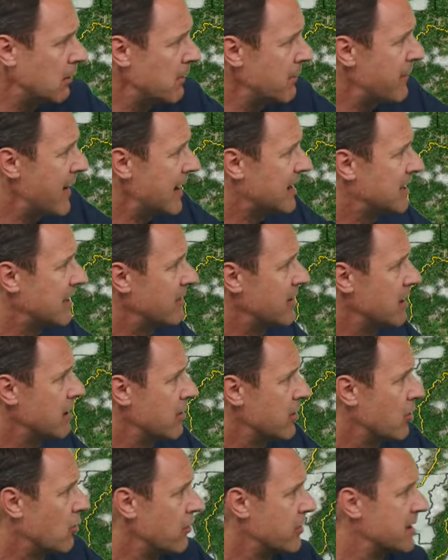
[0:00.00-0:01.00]
little bit of activity
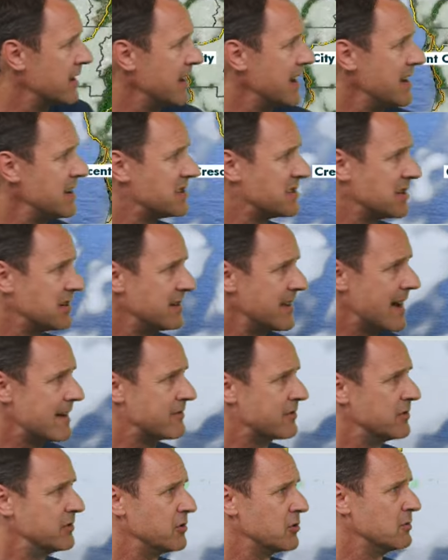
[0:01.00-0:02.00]
to the north and east Sunday
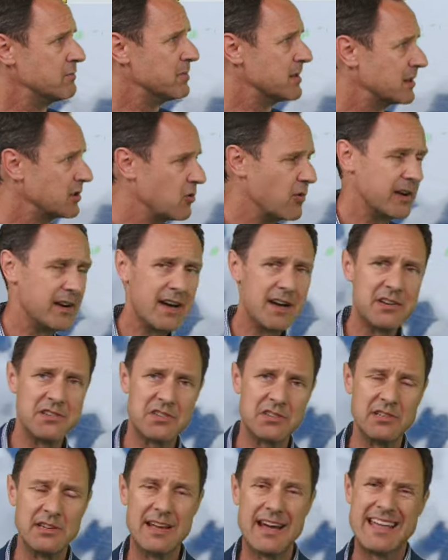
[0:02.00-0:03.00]
afternoon, but quite
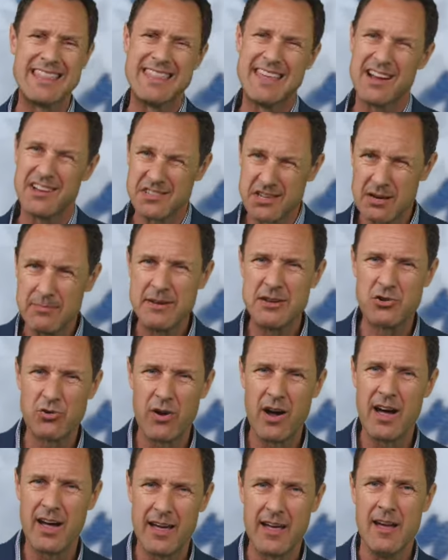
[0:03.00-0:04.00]
honestly, I think it's going to be
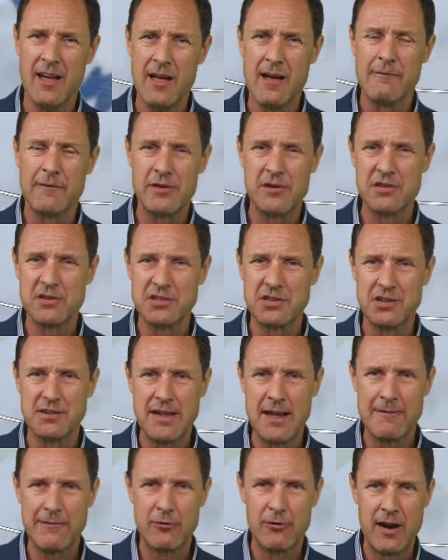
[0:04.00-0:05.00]
dry for your
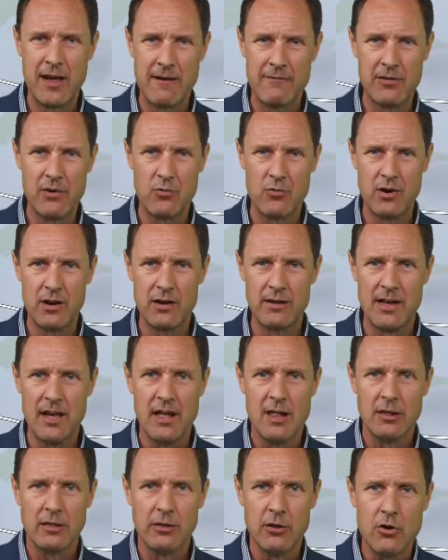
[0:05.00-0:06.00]
Sunday for everyone.
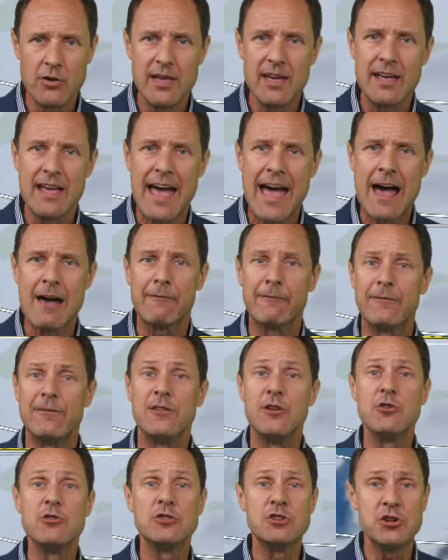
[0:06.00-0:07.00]
Looking at
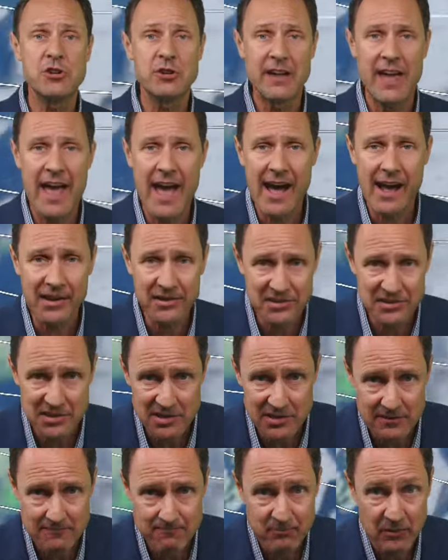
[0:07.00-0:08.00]
future
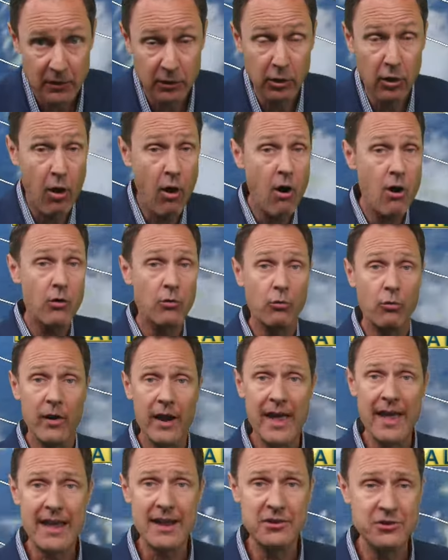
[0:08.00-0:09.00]
cast, long
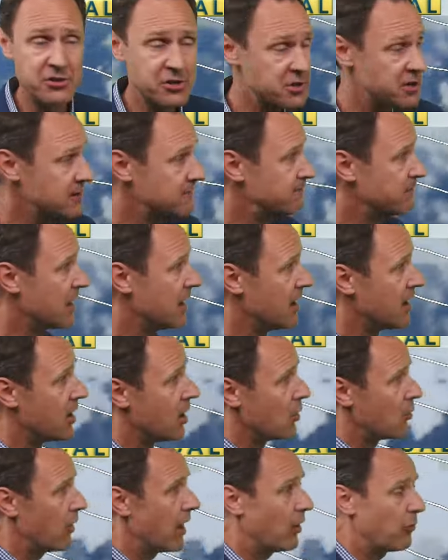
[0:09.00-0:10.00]
range.
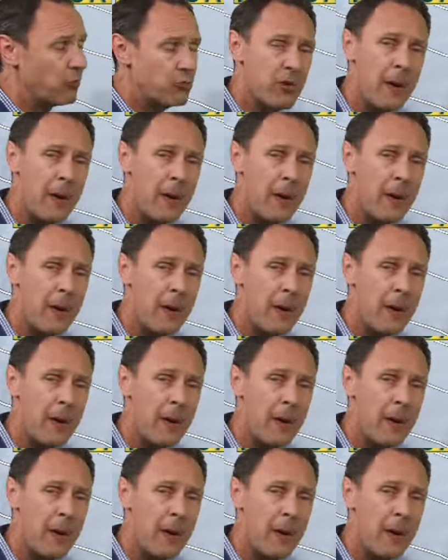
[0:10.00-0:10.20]
Well,